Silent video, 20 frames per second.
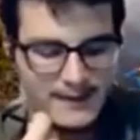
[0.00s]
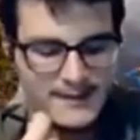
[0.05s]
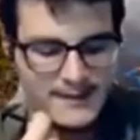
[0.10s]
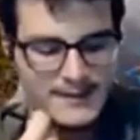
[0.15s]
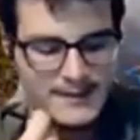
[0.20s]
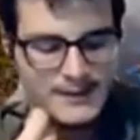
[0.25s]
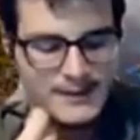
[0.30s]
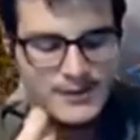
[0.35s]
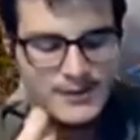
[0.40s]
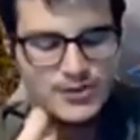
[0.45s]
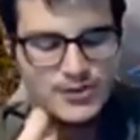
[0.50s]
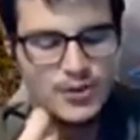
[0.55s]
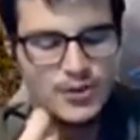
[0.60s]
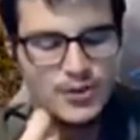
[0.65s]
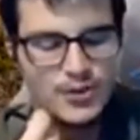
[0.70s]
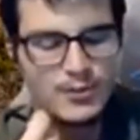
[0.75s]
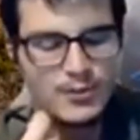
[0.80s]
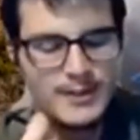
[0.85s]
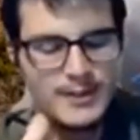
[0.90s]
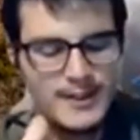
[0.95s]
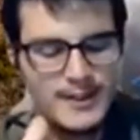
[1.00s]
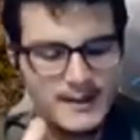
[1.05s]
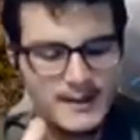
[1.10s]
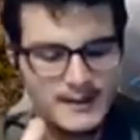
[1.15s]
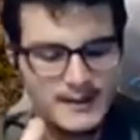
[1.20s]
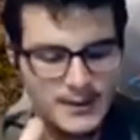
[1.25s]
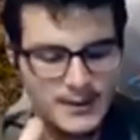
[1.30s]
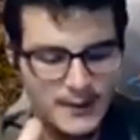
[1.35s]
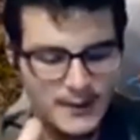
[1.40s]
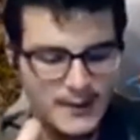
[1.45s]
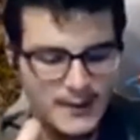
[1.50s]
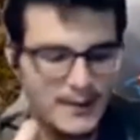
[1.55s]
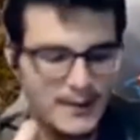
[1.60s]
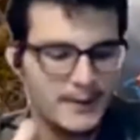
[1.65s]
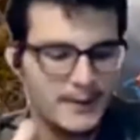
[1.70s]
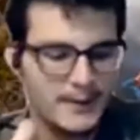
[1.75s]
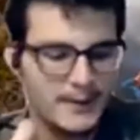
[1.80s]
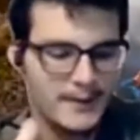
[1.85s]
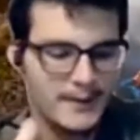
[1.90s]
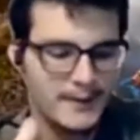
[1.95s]
There's so many things going on
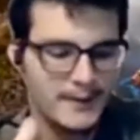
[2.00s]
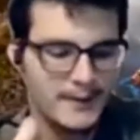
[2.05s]
right now